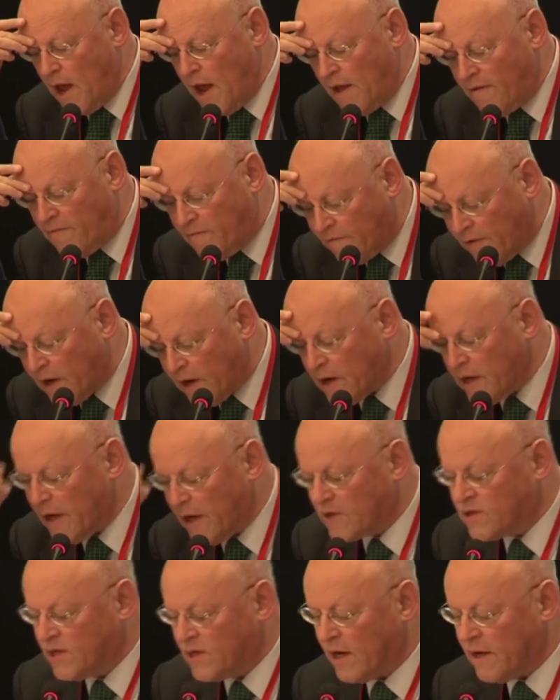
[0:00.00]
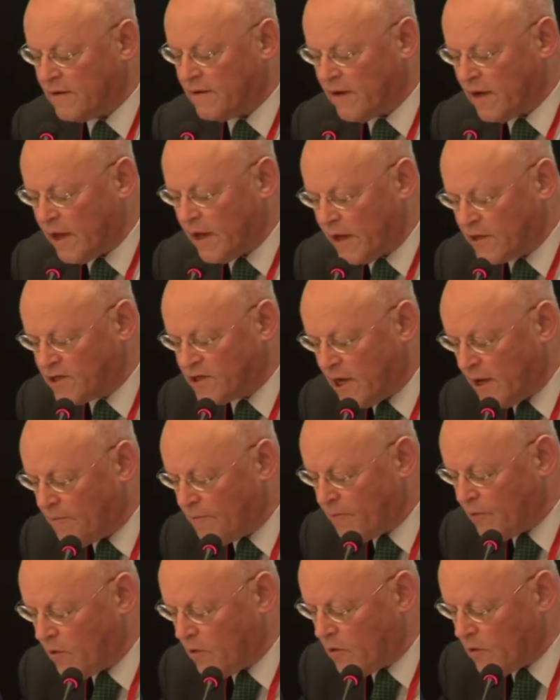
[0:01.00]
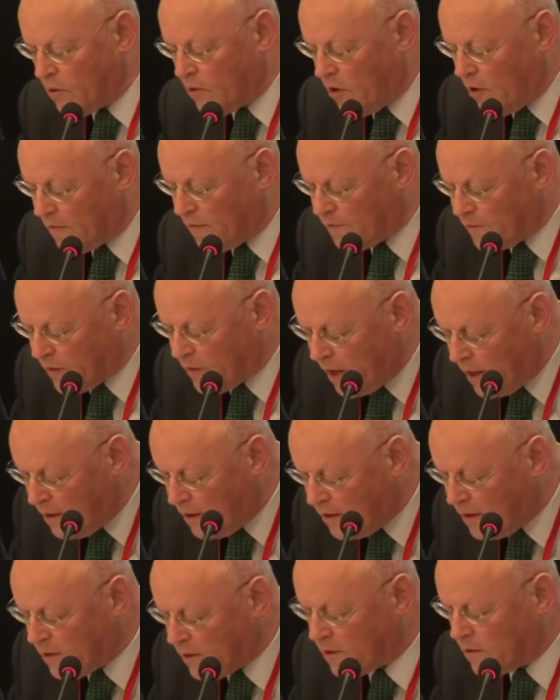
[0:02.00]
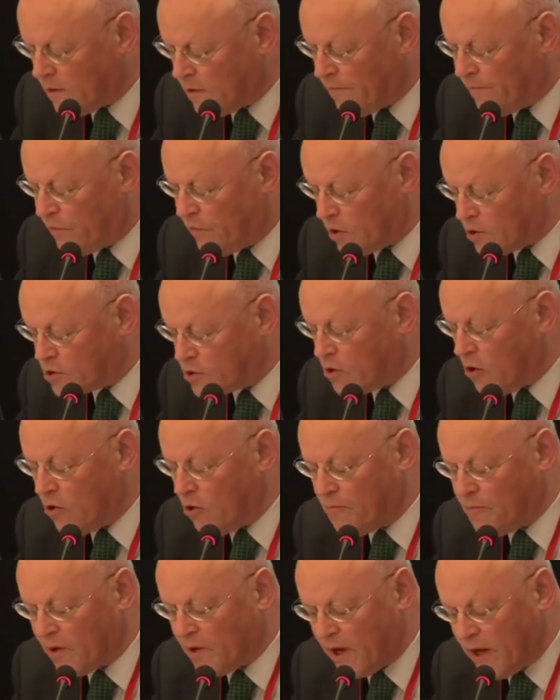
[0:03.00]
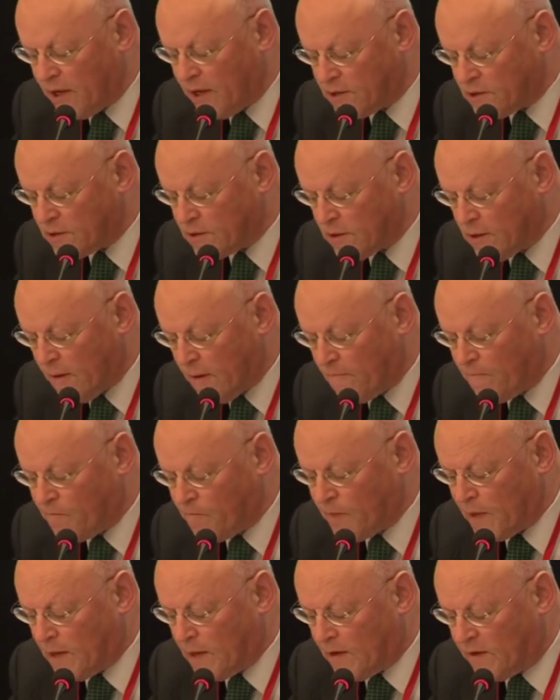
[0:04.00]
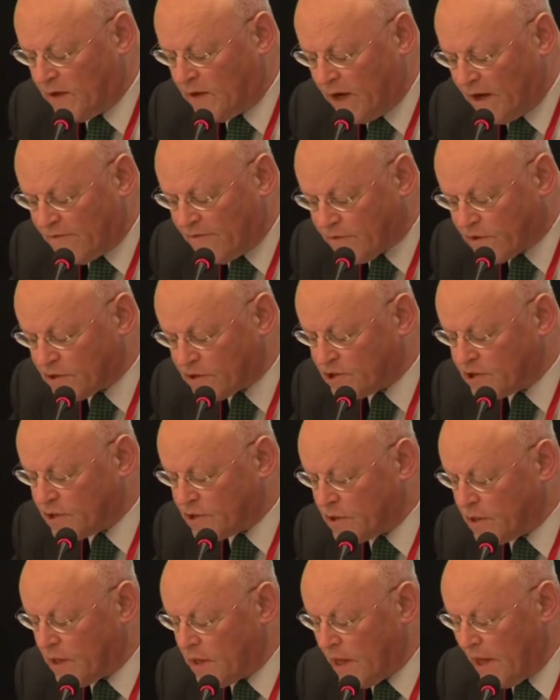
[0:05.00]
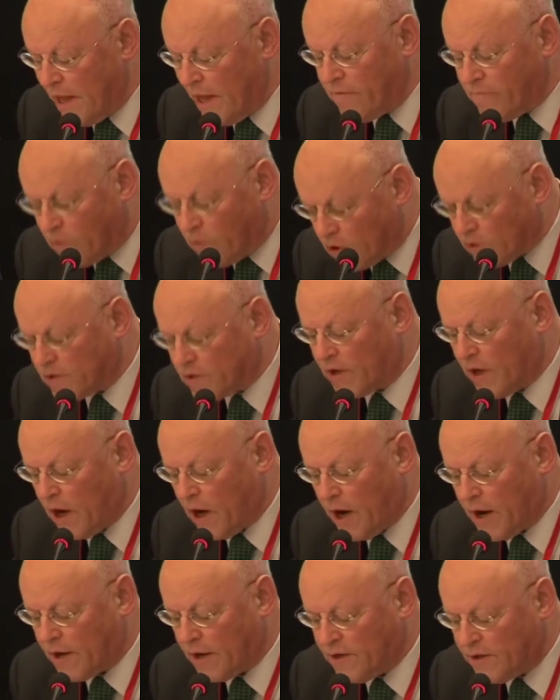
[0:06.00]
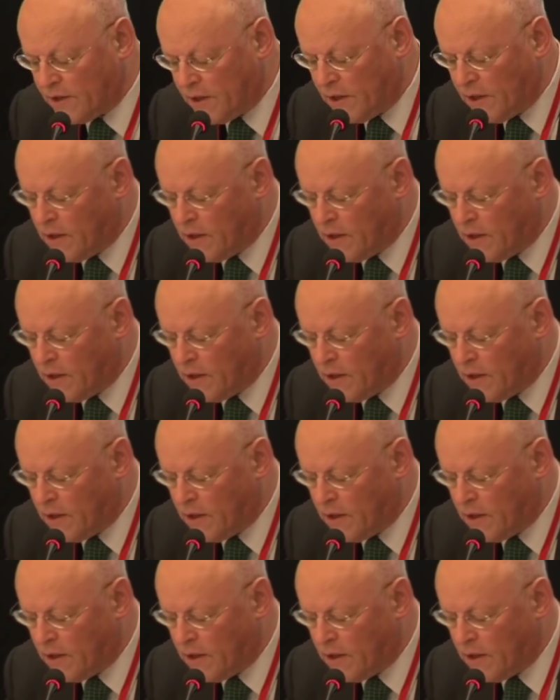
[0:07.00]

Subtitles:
very exciting example of Indian-Dutch cooperation delivers in water R&D,